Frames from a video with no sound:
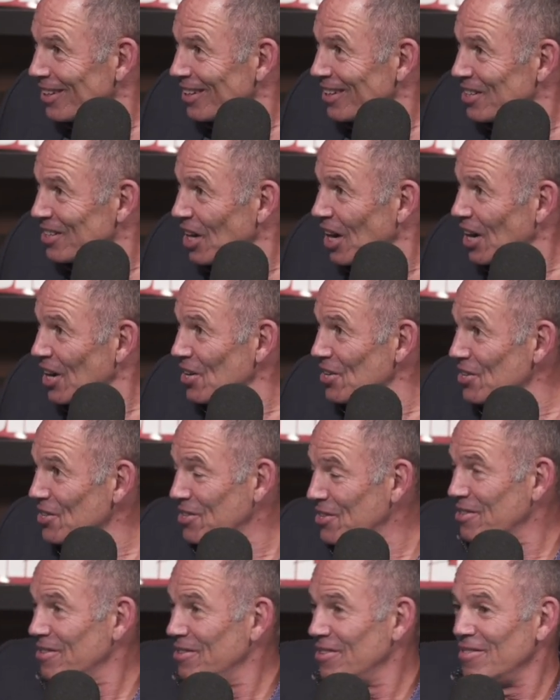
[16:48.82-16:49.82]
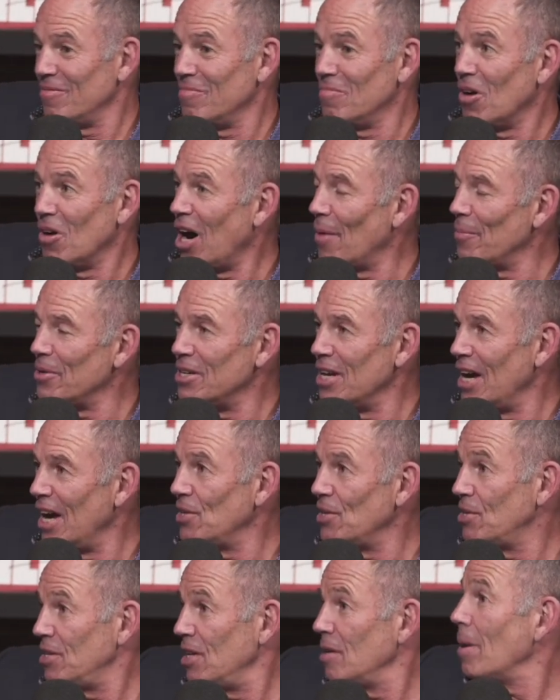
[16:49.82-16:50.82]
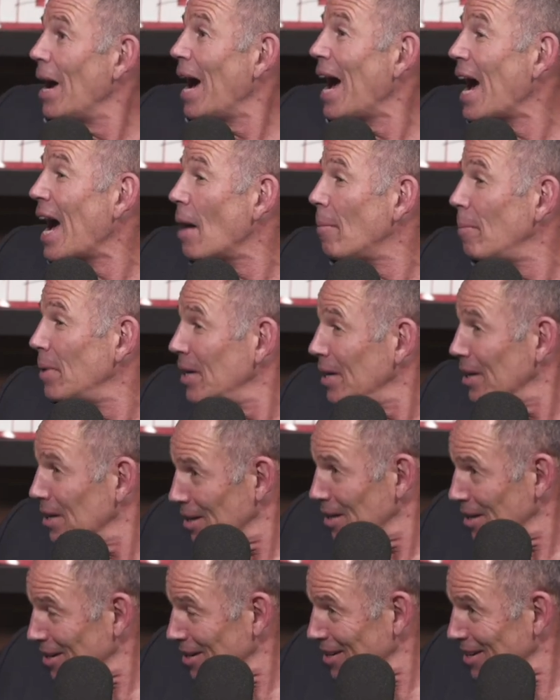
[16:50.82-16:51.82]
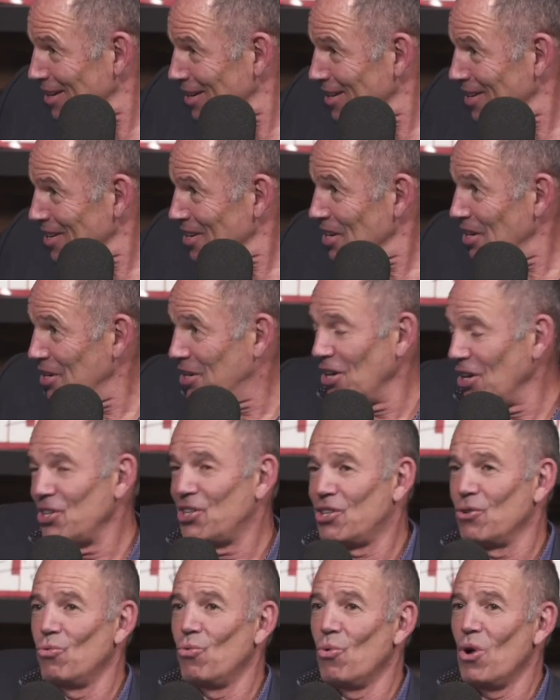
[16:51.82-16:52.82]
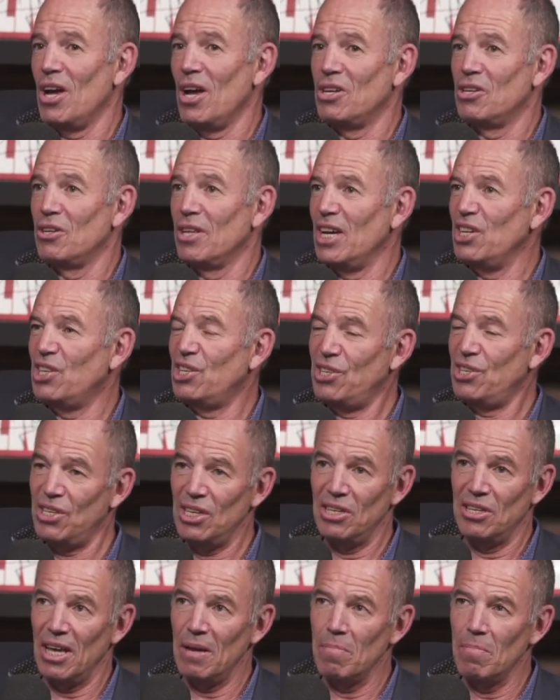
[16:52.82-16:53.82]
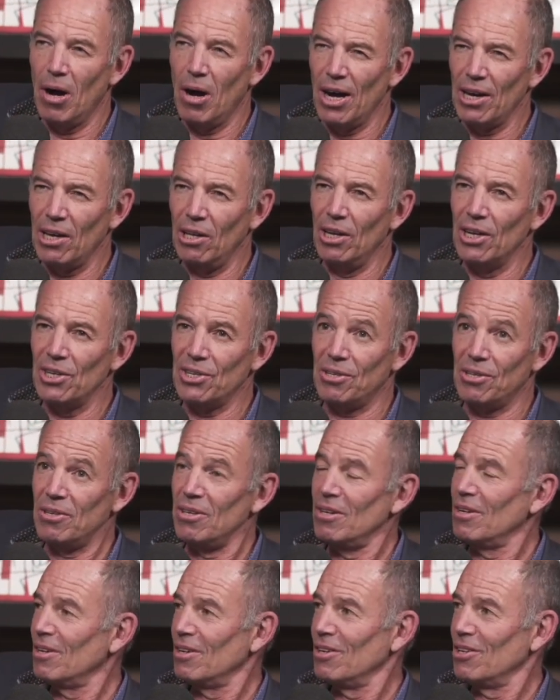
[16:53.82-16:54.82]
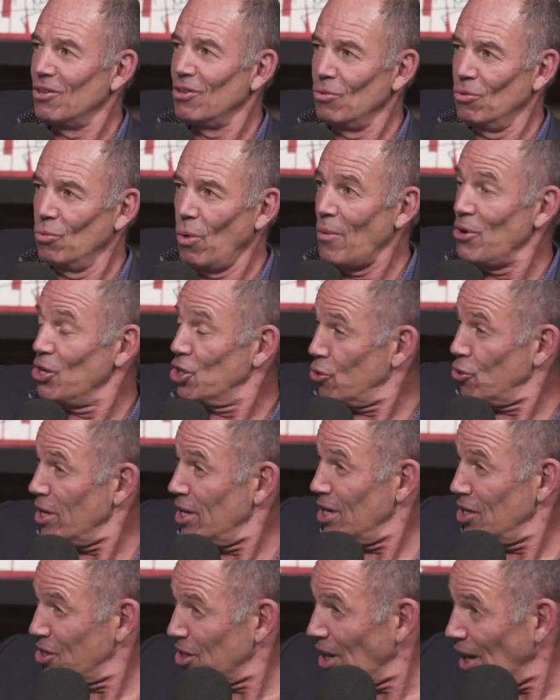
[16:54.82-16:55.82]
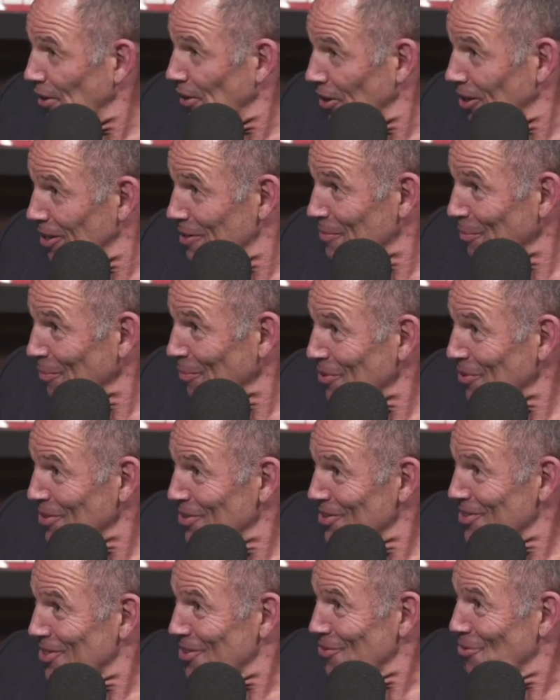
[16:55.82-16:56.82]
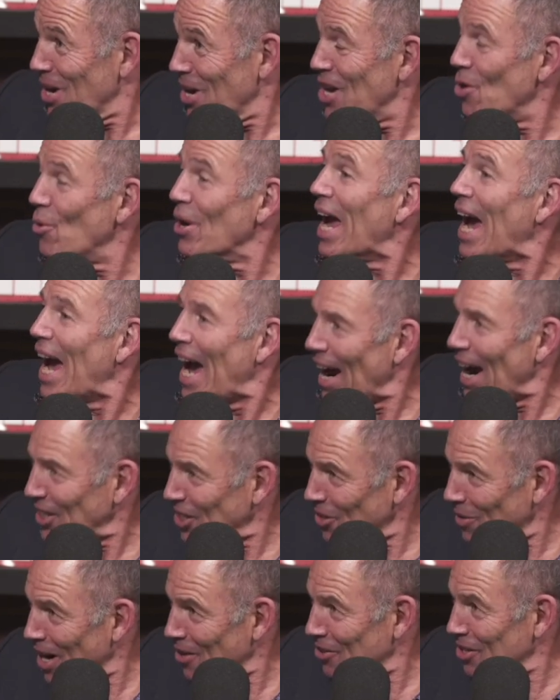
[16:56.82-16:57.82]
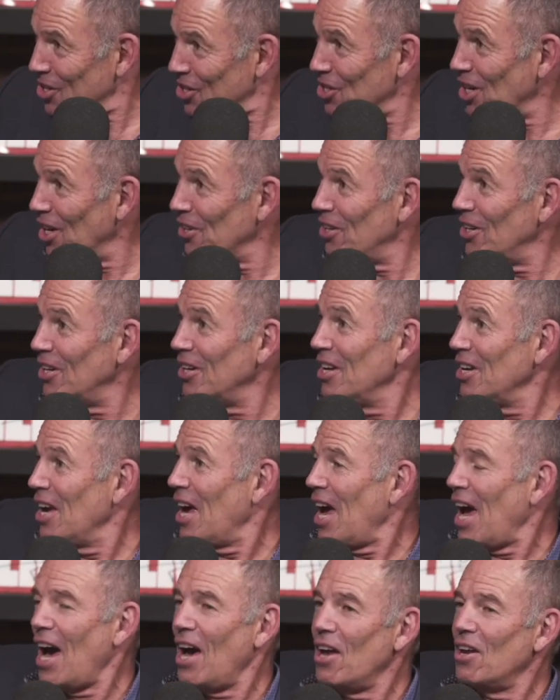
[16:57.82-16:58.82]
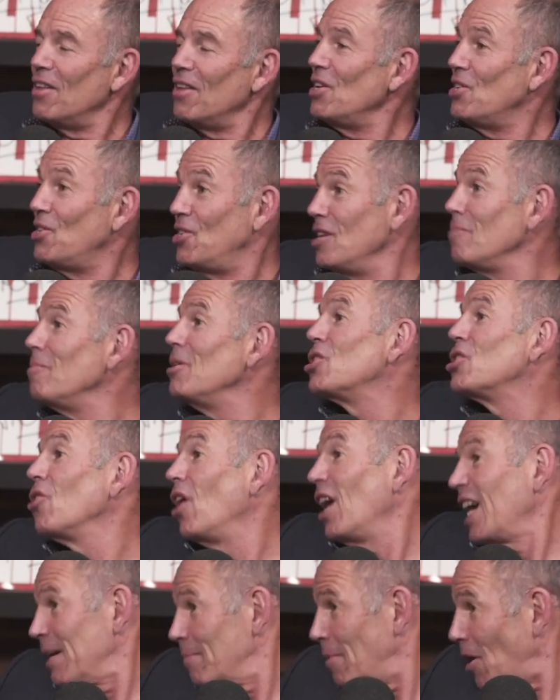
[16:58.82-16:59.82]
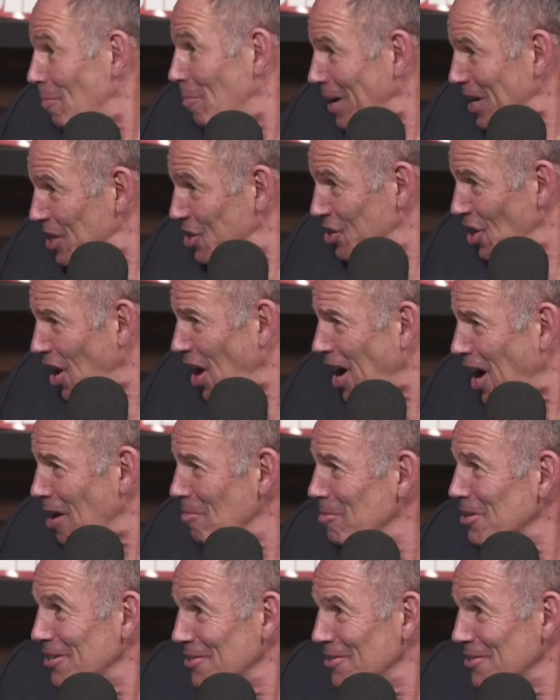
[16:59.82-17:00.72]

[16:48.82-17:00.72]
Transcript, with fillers: Does mom and dad seem happy? Yeah. Does the way, do they see, do they model us the way we treat each other, yeah. the way we act around each other? How do they see me talking about my job?